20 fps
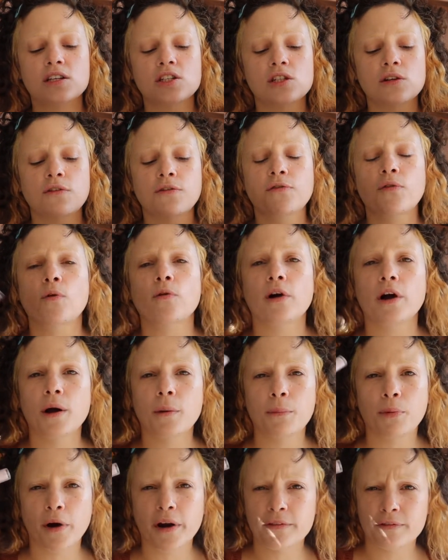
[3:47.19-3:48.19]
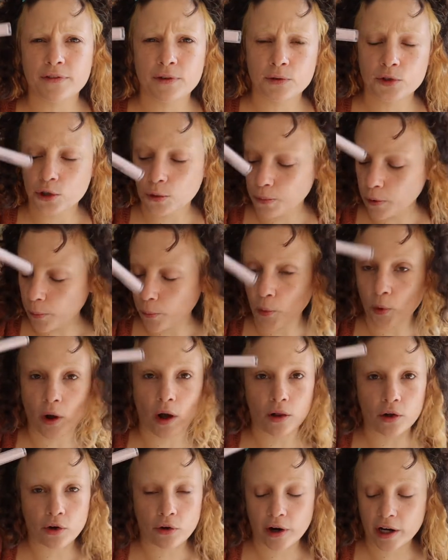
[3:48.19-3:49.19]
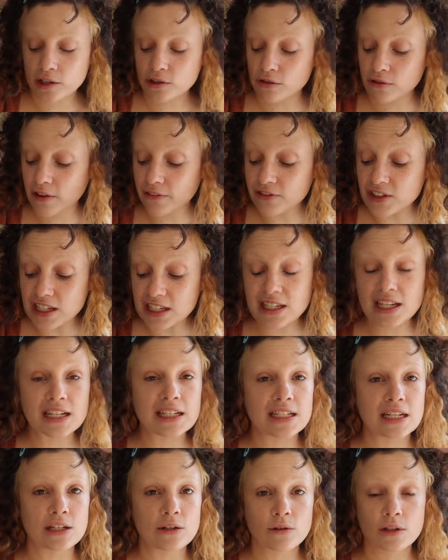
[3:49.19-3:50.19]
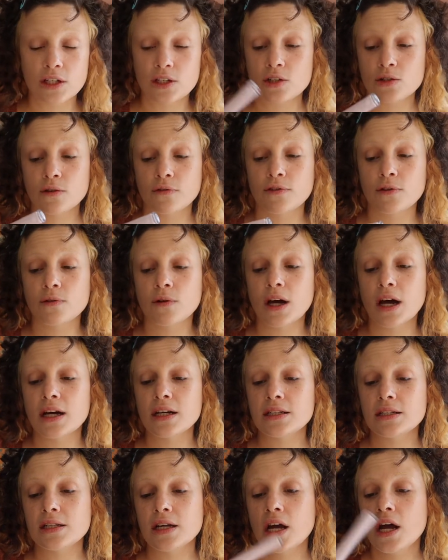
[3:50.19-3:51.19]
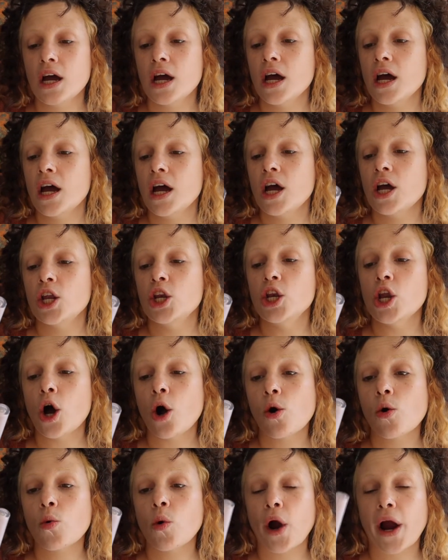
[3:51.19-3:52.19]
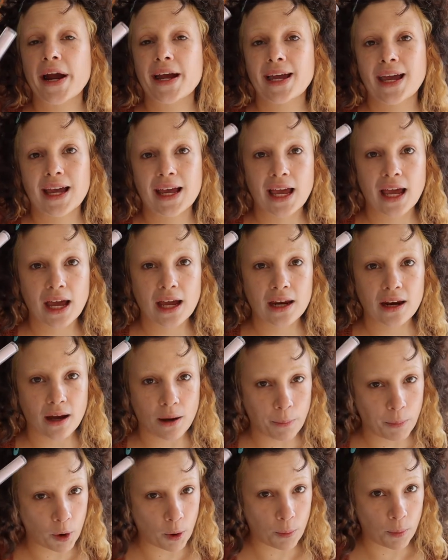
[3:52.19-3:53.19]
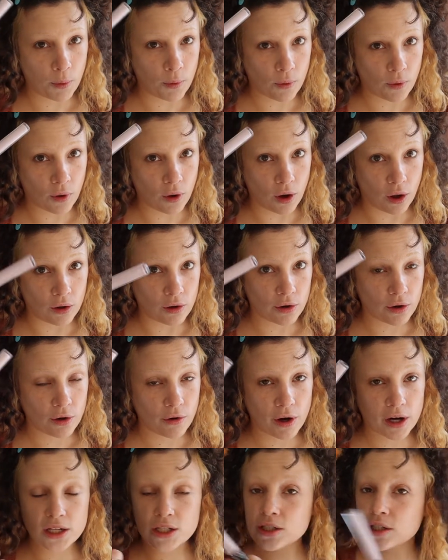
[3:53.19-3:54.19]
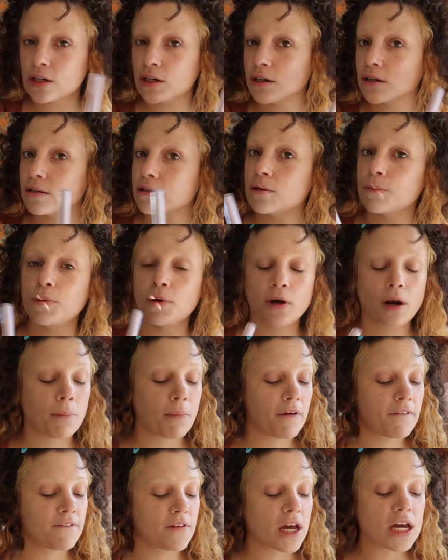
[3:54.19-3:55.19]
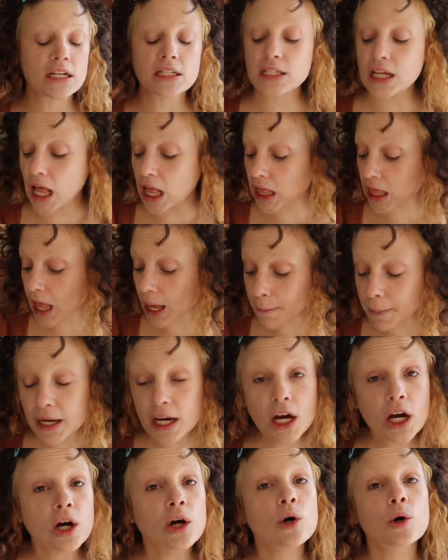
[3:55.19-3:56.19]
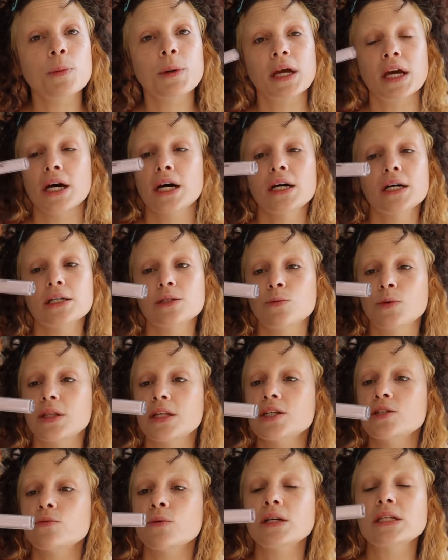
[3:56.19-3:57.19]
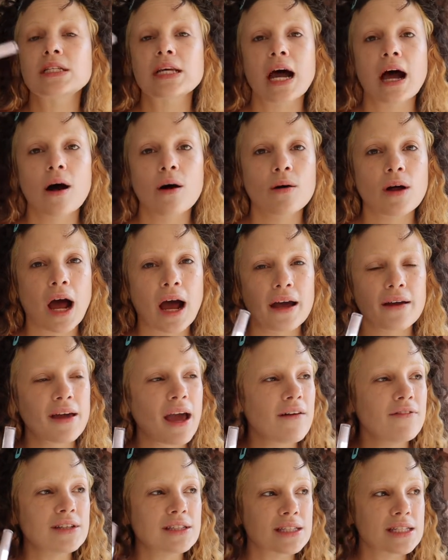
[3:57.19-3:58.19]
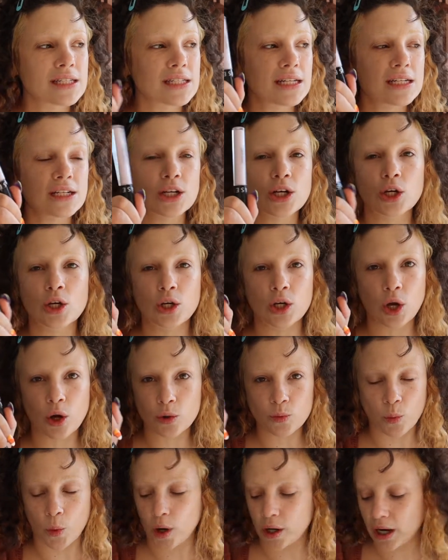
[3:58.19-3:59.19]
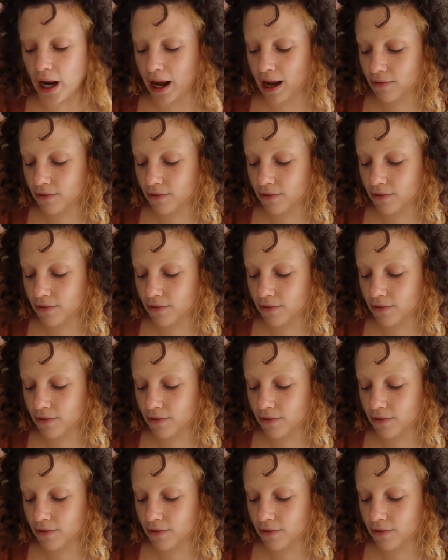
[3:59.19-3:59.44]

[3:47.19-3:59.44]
Sephora Bright Future Purple Color Corrector. They've discontinued this. So if you guys know where I can get a purple color corrector to put on my face, let me know, because when this runs out, I haven't seen a good one.